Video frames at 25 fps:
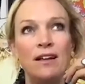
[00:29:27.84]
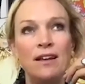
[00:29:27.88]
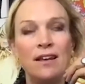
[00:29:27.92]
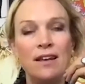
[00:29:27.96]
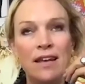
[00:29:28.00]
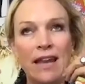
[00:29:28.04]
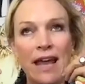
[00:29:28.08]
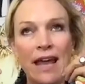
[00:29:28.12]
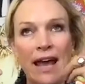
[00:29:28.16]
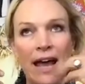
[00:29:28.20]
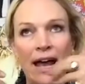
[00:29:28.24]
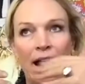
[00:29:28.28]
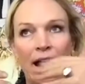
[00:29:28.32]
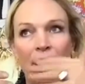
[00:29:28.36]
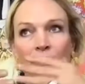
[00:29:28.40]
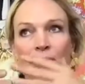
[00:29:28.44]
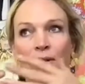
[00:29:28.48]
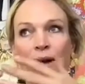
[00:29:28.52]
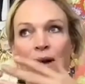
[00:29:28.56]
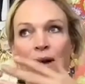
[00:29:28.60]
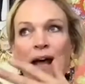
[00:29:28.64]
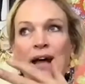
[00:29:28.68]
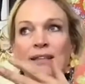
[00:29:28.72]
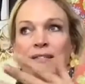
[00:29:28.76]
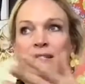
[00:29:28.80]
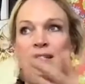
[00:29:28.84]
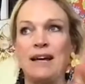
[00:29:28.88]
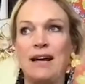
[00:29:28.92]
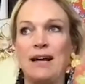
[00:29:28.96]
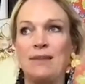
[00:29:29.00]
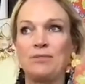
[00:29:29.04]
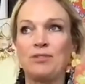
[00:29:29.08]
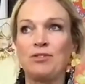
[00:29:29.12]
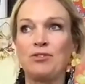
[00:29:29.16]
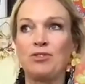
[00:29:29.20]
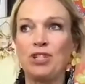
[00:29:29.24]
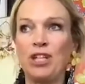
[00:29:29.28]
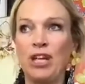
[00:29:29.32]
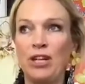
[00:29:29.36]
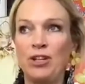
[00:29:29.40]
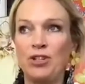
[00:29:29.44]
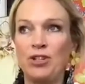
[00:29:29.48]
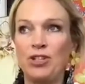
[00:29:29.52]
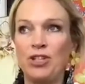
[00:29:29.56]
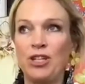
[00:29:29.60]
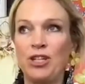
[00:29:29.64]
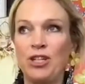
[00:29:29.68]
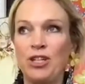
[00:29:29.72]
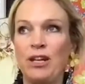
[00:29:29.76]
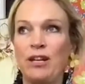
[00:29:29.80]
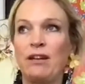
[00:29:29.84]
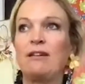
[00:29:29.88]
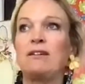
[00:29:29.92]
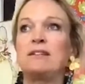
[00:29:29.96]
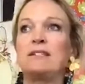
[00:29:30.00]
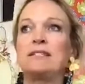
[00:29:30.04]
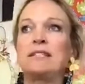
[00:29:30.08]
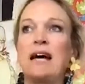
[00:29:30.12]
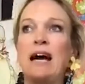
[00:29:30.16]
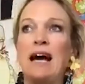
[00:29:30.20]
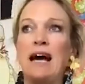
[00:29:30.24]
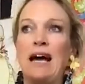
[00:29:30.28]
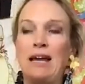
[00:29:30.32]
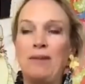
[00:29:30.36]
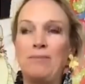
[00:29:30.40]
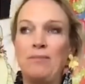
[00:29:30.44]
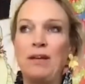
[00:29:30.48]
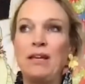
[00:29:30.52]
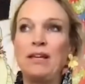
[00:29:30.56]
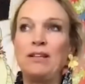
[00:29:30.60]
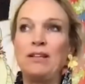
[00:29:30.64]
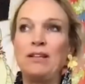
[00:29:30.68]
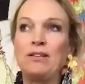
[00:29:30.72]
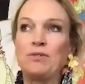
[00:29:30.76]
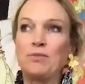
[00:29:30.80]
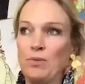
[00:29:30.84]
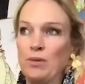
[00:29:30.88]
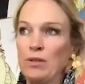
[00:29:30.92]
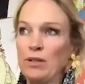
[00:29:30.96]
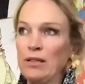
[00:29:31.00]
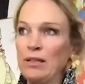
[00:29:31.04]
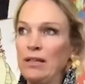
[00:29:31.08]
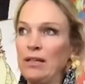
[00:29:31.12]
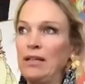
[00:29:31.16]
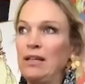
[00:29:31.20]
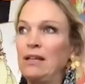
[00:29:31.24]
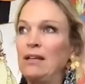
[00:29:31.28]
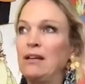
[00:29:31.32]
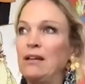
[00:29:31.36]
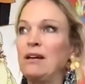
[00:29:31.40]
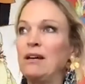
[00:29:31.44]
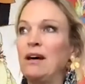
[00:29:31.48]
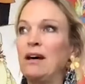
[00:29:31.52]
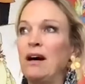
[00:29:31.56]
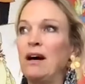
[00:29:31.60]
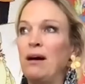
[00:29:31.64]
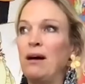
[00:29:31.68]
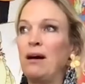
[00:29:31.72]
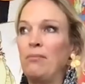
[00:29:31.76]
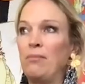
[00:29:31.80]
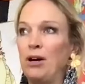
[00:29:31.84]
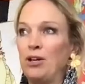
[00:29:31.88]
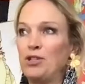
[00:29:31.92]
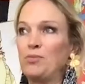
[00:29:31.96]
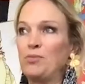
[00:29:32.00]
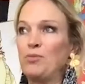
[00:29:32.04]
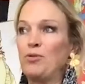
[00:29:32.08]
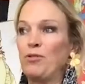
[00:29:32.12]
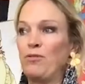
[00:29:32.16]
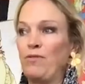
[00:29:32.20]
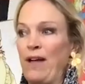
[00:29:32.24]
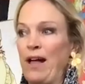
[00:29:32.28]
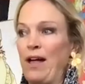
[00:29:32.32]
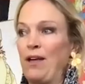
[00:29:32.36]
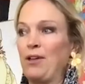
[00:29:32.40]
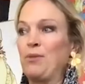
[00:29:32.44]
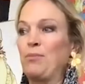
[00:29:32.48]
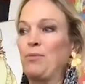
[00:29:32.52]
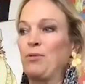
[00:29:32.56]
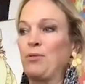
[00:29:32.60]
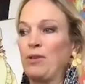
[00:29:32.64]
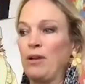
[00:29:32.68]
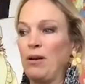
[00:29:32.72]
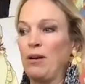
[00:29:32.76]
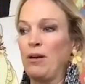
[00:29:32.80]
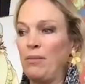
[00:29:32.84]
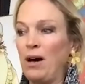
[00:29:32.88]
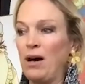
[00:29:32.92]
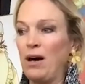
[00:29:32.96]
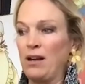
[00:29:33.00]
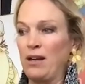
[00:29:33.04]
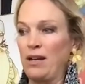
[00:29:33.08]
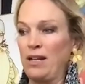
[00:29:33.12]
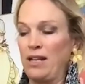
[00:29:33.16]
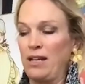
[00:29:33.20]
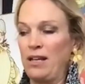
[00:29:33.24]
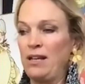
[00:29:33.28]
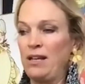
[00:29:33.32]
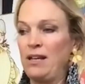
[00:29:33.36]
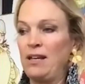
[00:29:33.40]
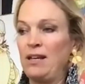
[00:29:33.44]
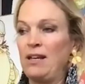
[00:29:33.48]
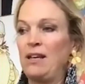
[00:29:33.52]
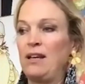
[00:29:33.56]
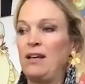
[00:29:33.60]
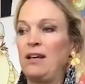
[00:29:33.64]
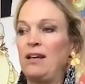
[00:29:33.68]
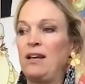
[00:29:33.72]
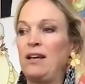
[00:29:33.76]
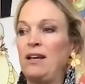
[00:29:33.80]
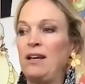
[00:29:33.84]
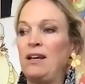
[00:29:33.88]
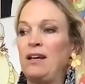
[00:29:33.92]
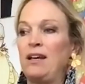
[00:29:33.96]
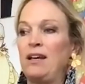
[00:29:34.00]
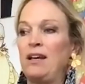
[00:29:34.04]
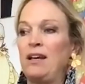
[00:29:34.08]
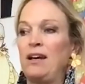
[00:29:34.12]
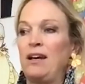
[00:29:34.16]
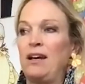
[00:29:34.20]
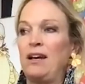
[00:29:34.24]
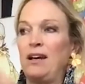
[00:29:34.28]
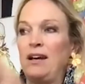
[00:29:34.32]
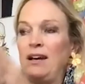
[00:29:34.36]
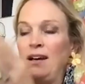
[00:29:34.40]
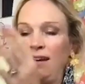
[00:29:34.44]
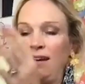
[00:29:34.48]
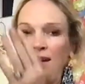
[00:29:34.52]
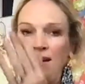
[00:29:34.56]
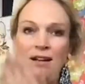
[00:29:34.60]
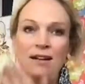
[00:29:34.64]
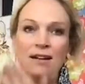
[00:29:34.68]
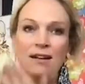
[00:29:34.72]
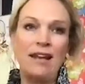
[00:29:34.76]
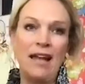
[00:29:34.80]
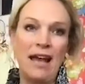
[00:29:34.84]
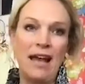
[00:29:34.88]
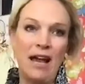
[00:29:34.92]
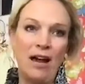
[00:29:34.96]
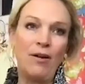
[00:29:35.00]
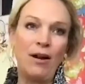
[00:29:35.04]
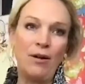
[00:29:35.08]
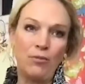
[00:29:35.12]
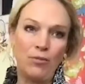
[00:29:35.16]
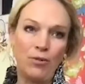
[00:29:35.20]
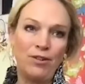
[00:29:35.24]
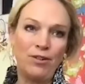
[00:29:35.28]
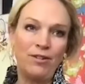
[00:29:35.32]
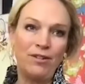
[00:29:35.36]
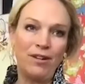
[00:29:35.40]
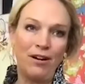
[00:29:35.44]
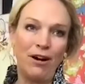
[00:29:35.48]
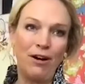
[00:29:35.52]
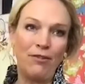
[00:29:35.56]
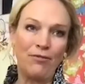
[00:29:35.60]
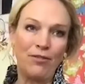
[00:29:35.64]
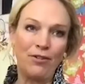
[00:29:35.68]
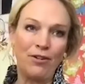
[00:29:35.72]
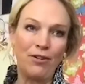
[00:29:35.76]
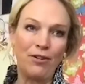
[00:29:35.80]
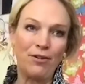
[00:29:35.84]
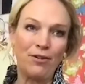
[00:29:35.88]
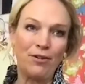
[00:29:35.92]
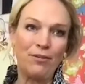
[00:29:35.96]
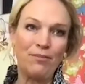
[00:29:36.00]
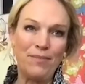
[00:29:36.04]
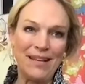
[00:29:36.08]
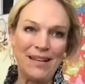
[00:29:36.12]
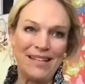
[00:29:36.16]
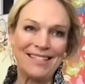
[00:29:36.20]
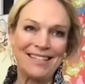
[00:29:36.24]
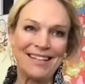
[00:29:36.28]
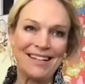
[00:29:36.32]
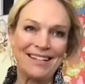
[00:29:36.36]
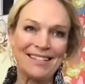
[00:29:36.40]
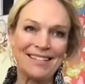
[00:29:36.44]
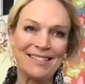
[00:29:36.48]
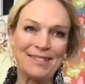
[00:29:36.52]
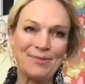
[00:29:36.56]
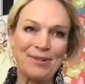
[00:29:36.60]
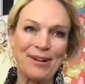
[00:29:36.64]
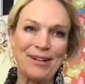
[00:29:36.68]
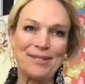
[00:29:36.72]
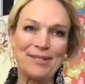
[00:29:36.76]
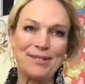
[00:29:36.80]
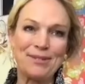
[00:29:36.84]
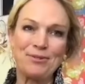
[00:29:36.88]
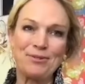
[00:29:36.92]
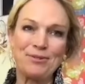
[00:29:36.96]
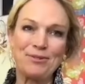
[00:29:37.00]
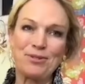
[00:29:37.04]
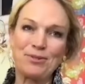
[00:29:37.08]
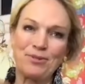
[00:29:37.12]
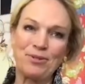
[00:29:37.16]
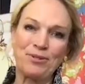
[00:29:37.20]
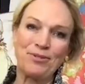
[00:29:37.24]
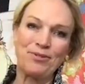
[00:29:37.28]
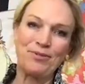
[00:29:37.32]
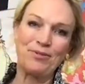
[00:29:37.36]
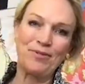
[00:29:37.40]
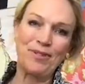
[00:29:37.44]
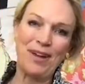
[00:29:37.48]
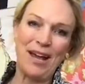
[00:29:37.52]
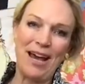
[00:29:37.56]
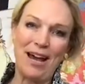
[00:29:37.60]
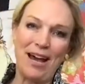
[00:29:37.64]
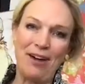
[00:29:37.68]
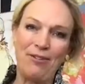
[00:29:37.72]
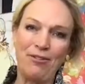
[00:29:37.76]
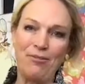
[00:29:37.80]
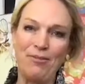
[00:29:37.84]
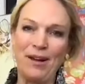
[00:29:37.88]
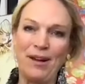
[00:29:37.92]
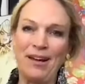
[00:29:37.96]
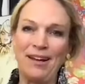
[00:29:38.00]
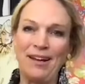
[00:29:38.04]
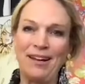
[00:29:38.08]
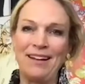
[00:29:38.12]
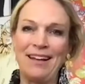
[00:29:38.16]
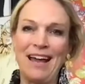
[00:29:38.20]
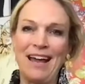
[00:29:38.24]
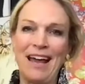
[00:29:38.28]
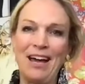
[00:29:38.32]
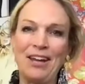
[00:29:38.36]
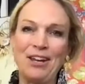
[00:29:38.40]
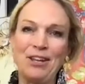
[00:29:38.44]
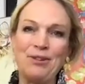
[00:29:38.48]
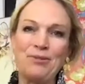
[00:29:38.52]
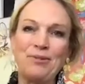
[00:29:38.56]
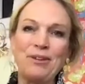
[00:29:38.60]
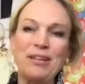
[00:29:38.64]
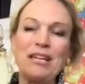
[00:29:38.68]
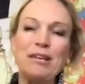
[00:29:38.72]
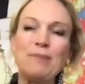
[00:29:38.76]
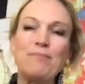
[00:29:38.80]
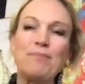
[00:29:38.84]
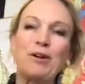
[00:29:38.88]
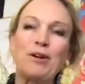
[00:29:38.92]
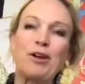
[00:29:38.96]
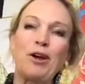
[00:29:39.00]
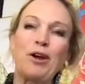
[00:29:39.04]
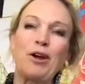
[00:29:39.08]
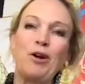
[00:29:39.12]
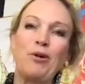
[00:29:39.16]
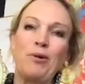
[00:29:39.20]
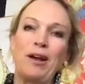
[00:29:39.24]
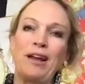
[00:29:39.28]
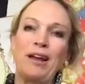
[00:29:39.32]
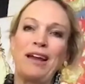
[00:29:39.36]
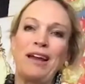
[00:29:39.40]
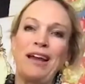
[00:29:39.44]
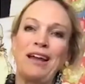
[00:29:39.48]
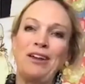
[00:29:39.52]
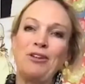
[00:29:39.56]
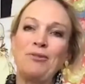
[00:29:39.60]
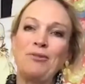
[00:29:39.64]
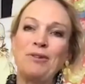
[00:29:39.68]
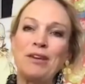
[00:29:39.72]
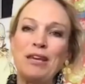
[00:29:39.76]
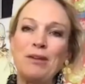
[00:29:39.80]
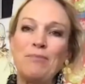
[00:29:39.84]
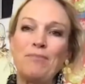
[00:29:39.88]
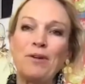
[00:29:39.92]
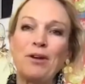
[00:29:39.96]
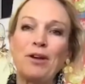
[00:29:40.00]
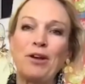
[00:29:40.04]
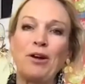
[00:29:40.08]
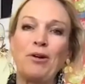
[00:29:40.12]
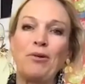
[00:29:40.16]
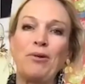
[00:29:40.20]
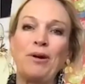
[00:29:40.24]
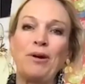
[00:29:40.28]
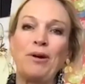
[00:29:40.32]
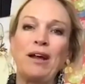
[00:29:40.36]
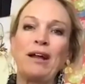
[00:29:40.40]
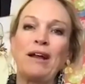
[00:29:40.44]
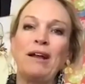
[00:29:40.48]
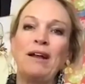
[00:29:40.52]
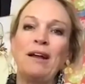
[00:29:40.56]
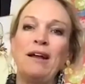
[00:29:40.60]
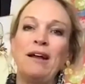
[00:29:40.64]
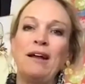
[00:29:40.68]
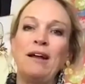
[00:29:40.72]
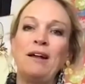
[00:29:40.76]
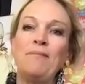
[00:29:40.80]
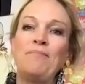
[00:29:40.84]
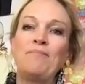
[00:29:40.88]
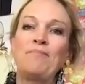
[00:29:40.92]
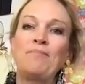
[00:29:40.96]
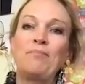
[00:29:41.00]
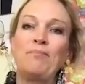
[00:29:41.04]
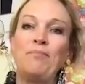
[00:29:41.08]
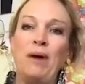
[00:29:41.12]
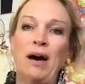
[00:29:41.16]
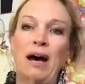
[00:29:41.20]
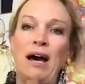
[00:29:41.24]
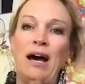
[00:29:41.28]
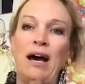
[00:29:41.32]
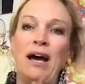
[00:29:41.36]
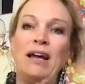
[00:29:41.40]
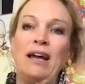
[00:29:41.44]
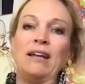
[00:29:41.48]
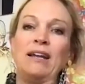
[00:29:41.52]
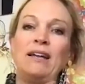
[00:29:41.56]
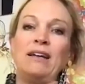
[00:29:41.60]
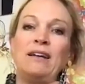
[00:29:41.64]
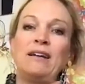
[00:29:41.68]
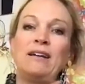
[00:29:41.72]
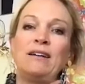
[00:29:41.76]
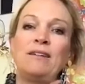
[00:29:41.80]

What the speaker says: now as times are changing, time is really a much more valuable commodity. Now I would offer basics, right? So we're sort of, how do you keep it going? And you keep it going by